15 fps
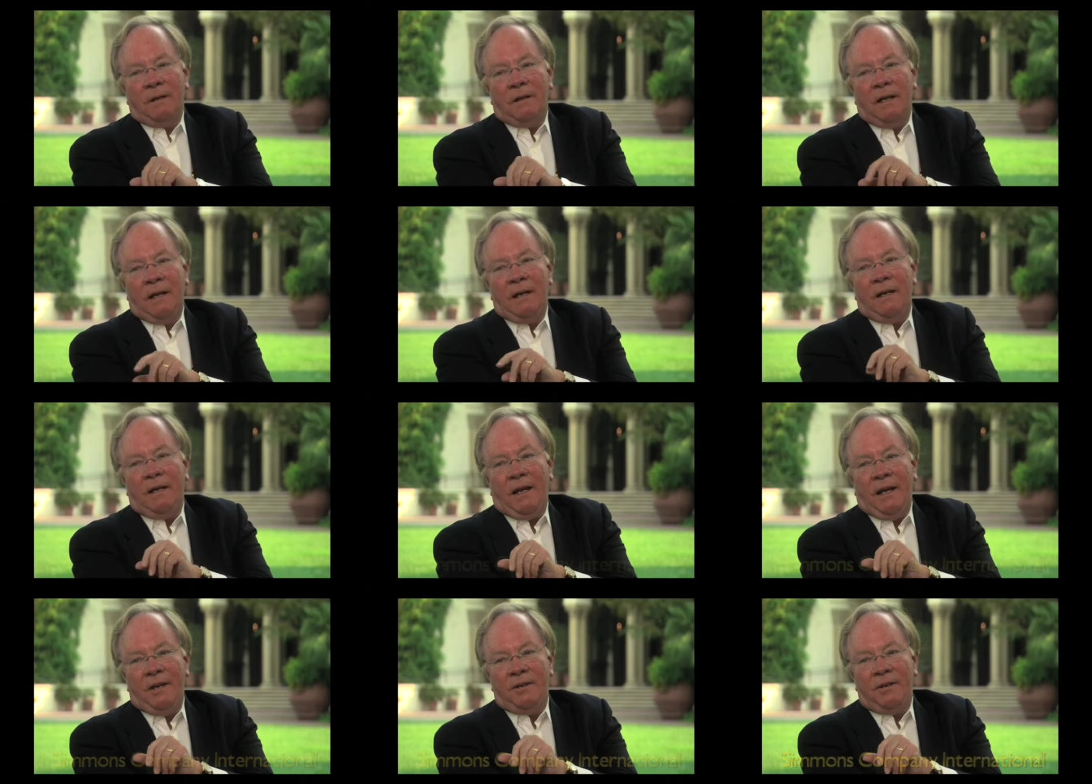
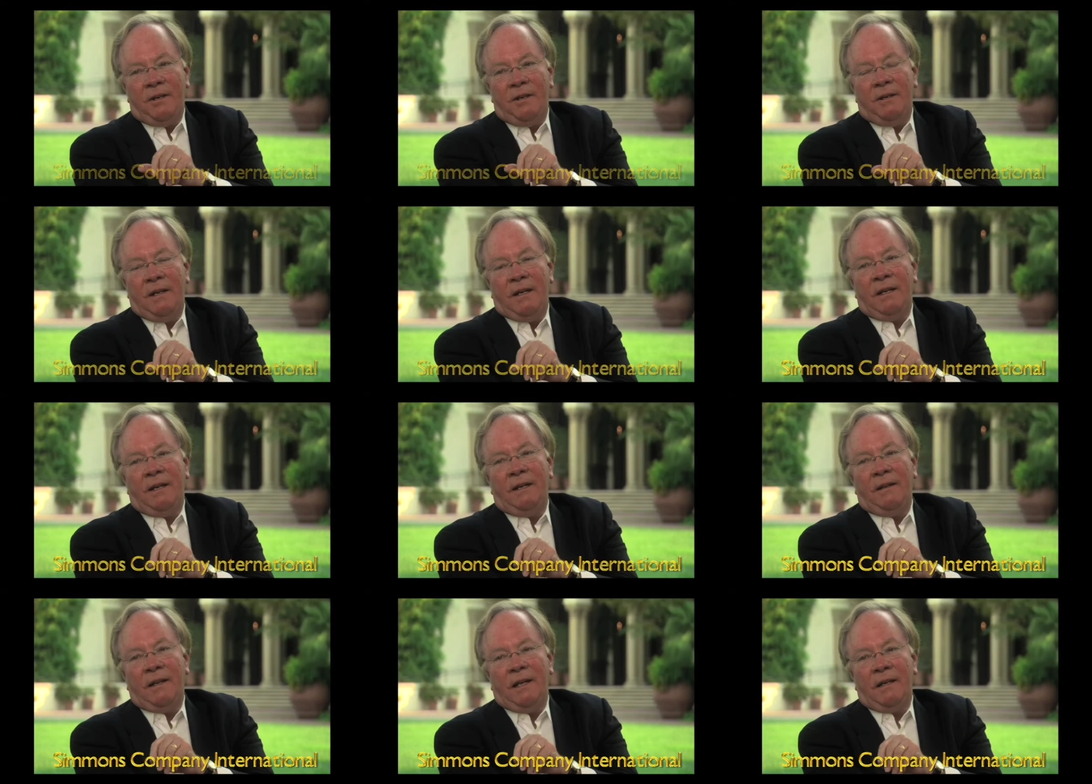indication that,
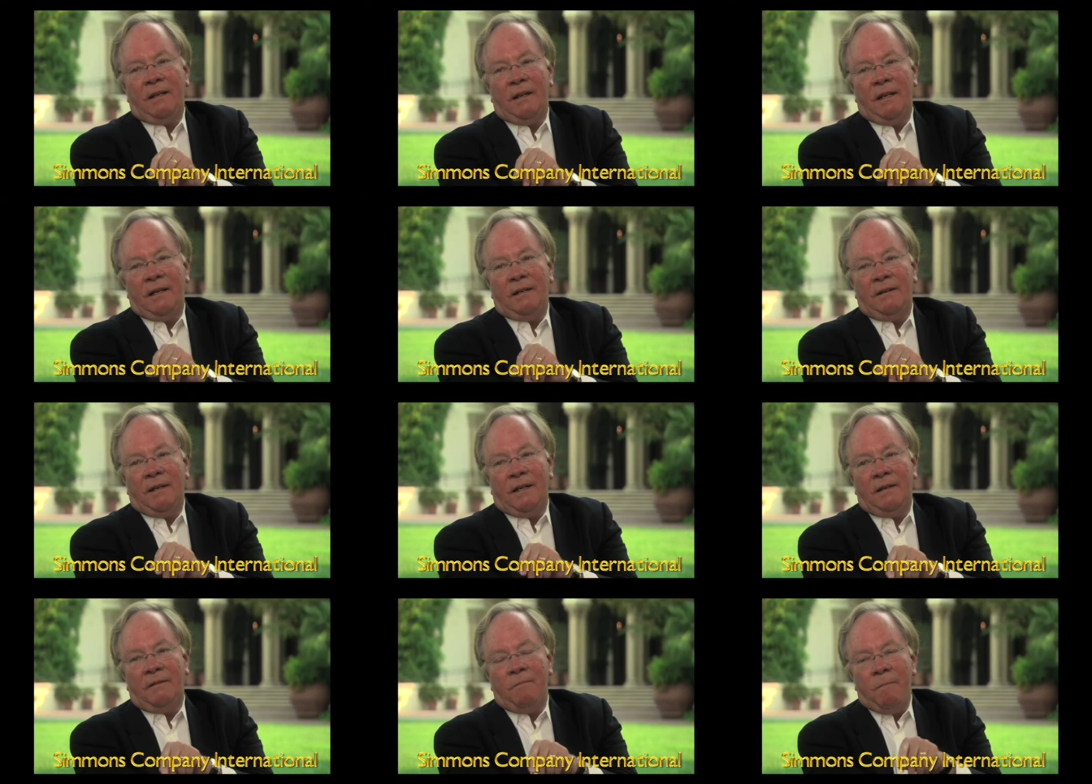that, that,
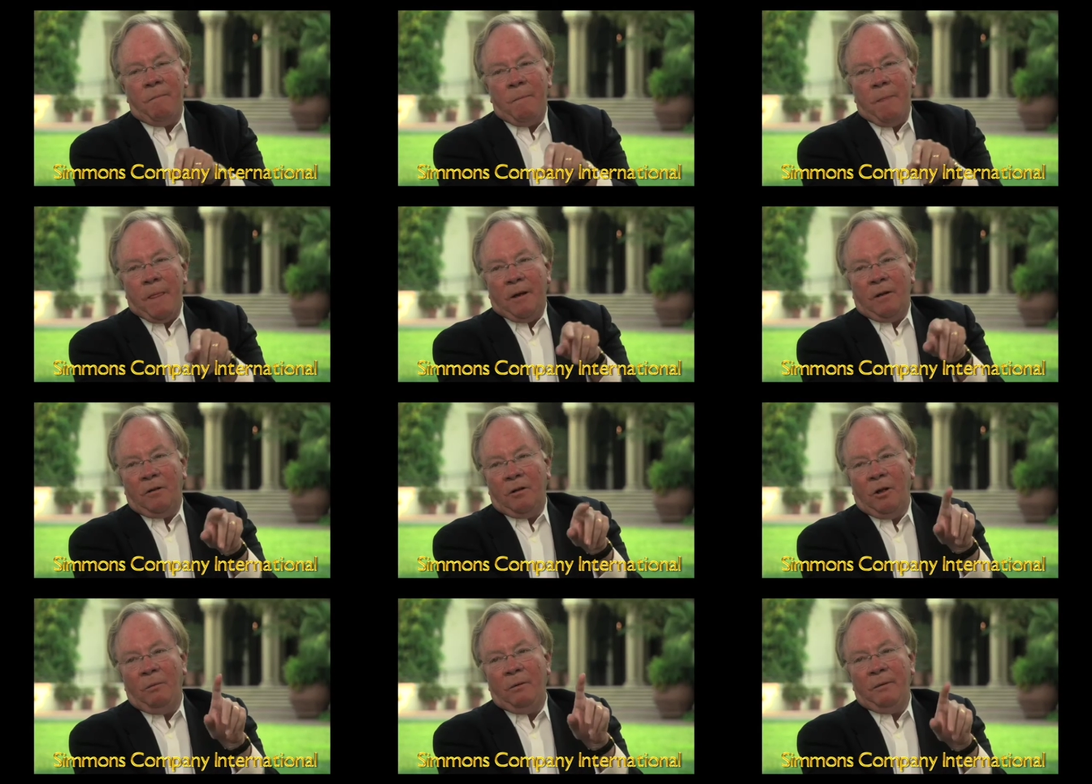that
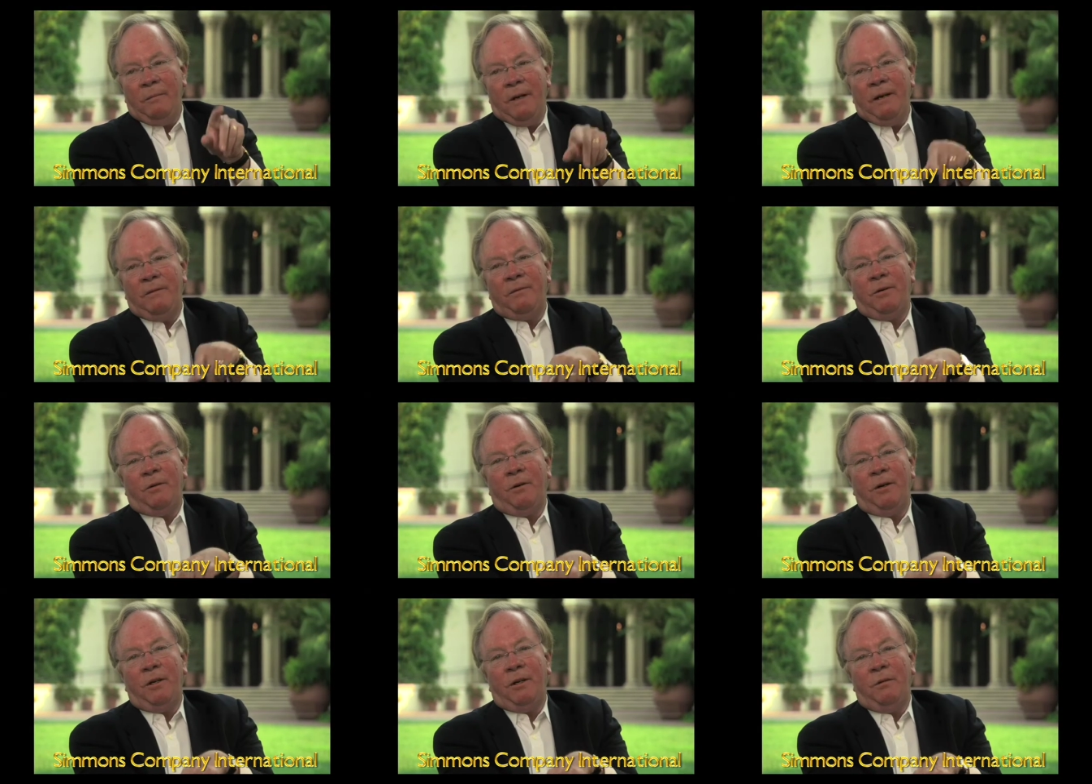global demand for
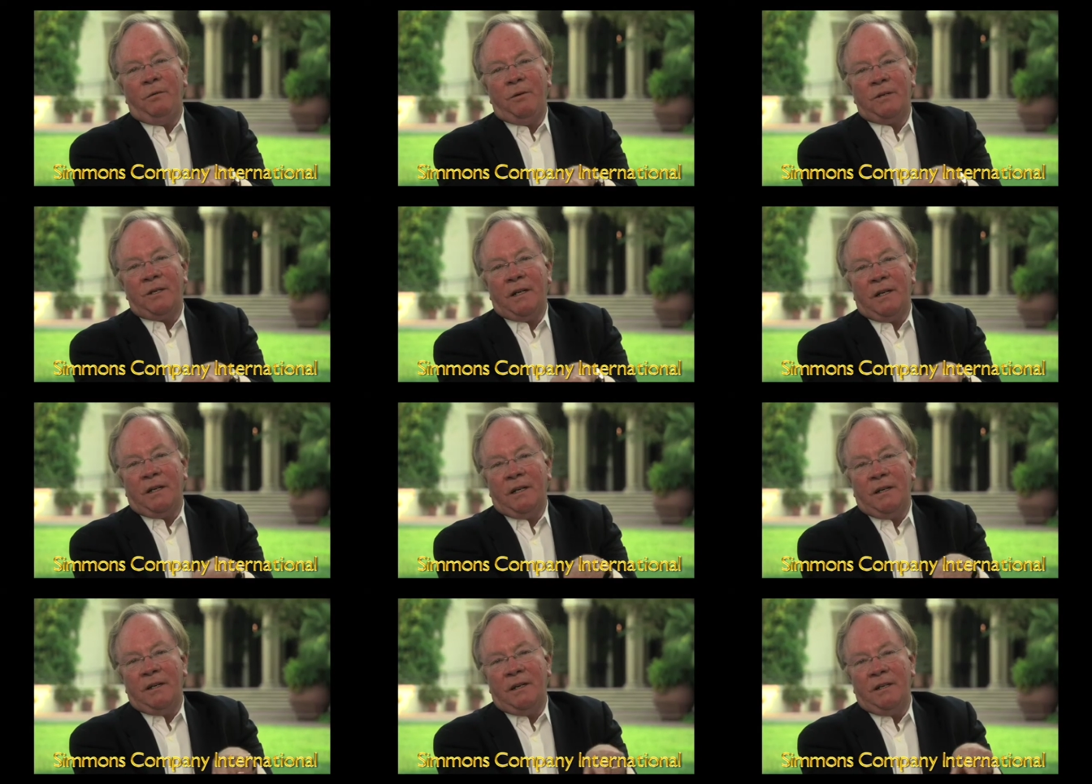oil was going
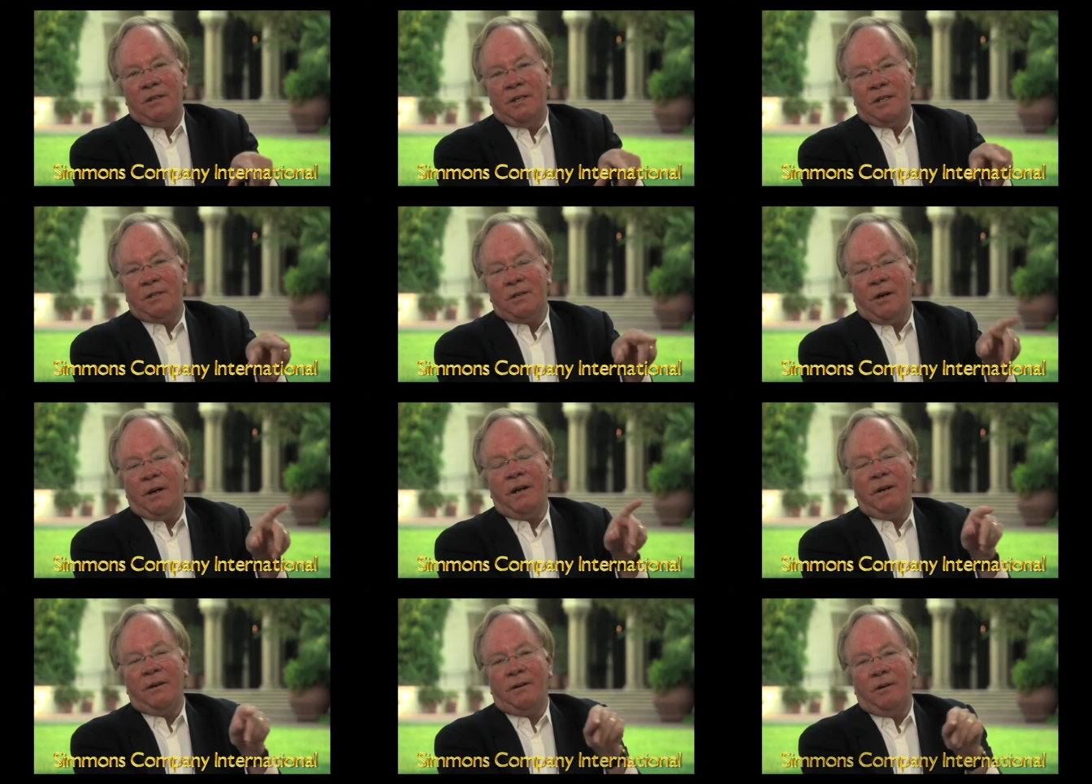to just
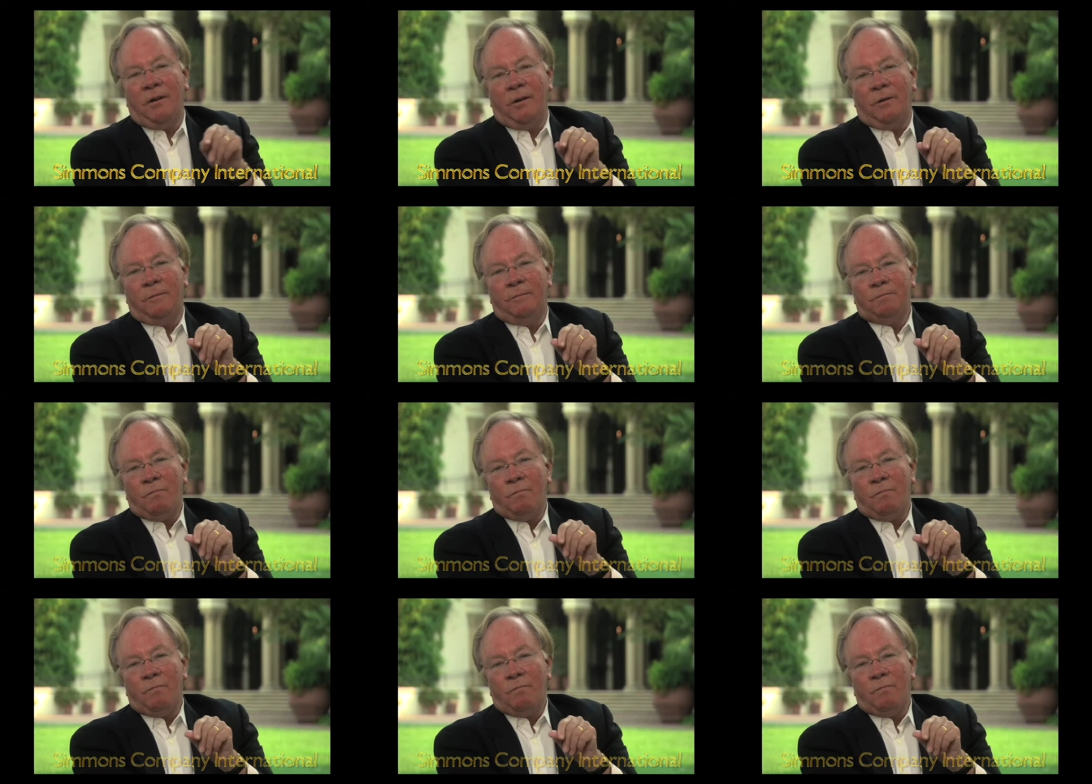starting to grow,